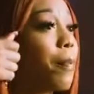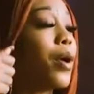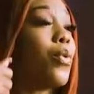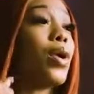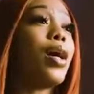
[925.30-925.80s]

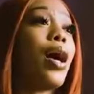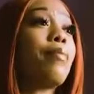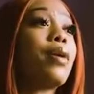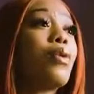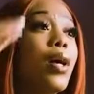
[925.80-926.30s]
But what
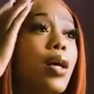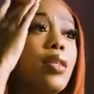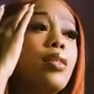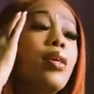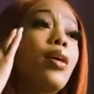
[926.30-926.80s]
got me
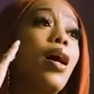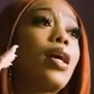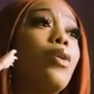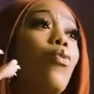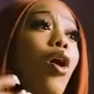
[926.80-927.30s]
was
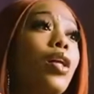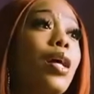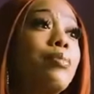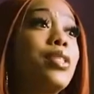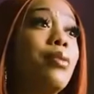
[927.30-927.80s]
how he
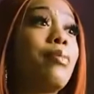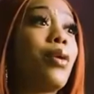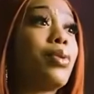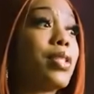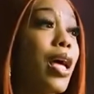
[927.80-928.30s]
walked up to
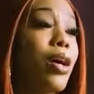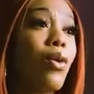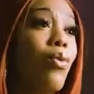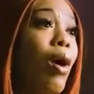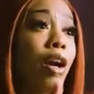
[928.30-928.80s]
me and was like,
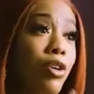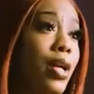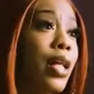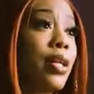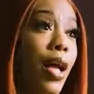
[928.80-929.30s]
why are you
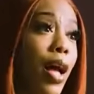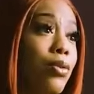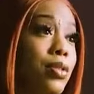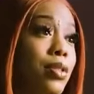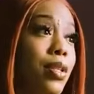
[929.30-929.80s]
not in the
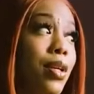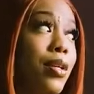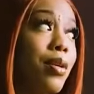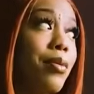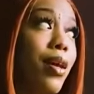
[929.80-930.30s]
house?
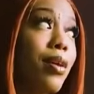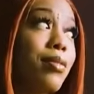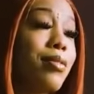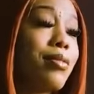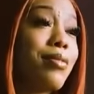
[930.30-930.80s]
And I'm like,
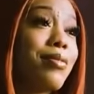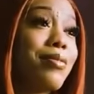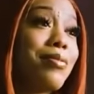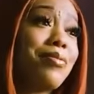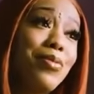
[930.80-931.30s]

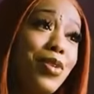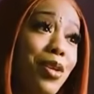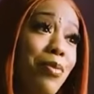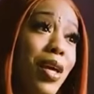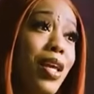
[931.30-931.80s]
what
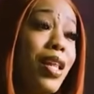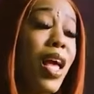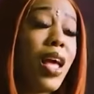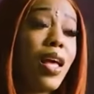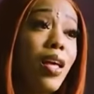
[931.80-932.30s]
do you mean? He
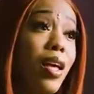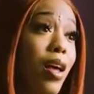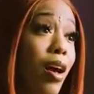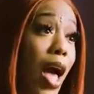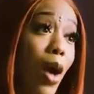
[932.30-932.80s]
like,
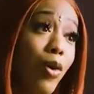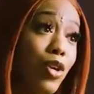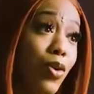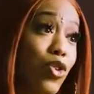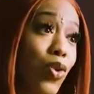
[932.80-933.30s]
how are
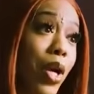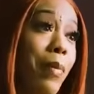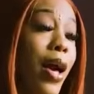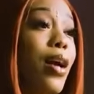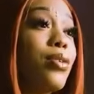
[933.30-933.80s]
you
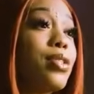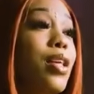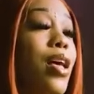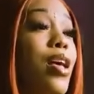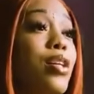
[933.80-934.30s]
enjoying my house?